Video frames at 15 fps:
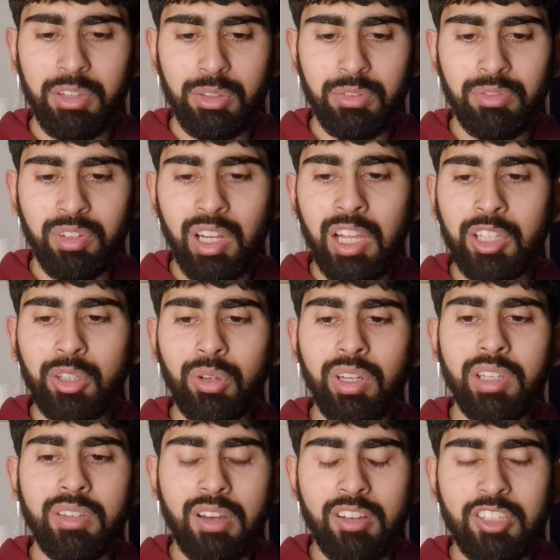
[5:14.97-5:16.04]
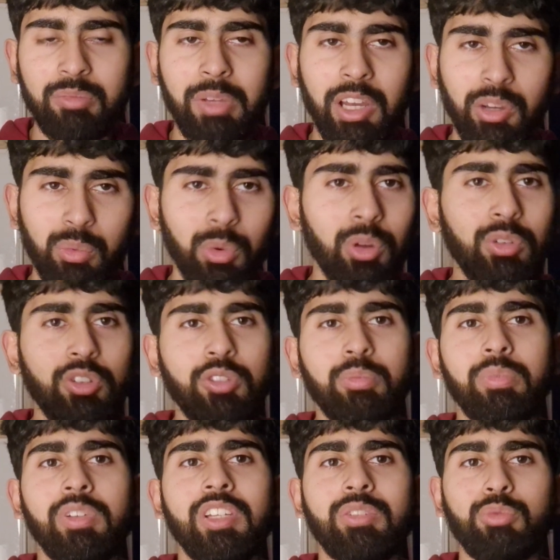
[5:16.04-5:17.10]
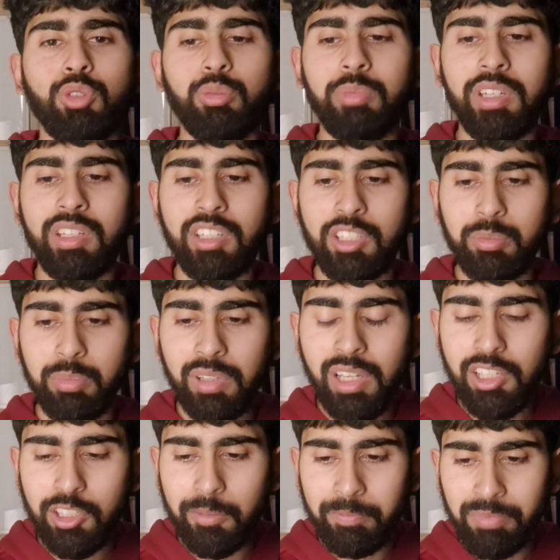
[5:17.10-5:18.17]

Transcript: As Virat Kohli comes back, one of those players will be displaced.